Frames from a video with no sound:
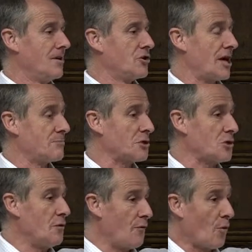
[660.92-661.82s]
Chapter
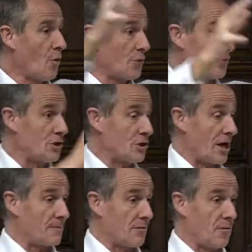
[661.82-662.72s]
two, four through to
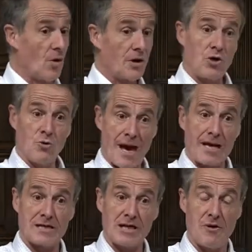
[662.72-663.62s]
chapter four,
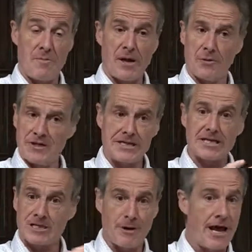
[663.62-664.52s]
humanity rebelled. This
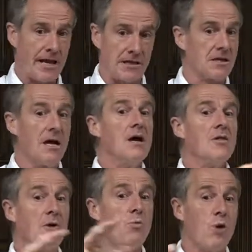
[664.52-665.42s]
explains
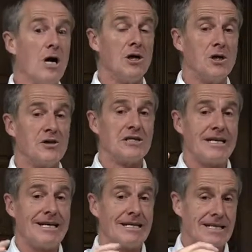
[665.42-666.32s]
the world as
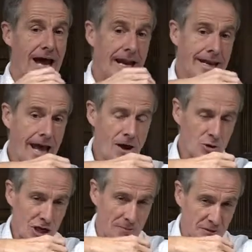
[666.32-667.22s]
it is. And now
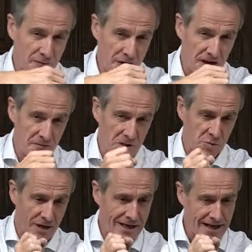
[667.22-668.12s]
chapter five, verse
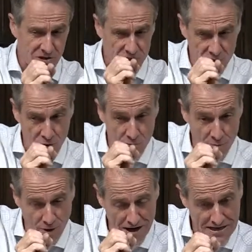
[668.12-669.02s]
one, let's
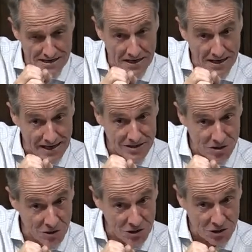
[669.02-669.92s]
zoom right in.
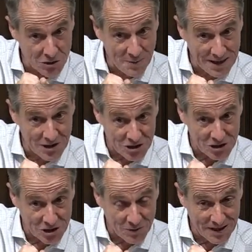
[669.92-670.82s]
Let's look at humanity,
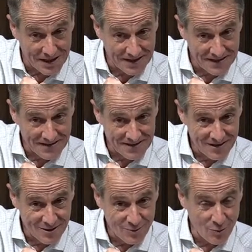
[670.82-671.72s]
shall we?
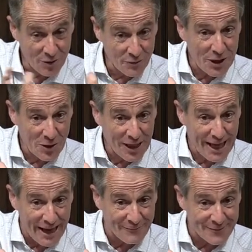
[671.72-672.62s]
What have we got
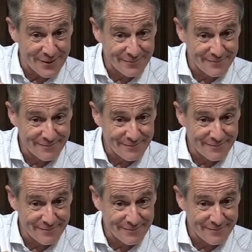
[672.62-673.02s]
left?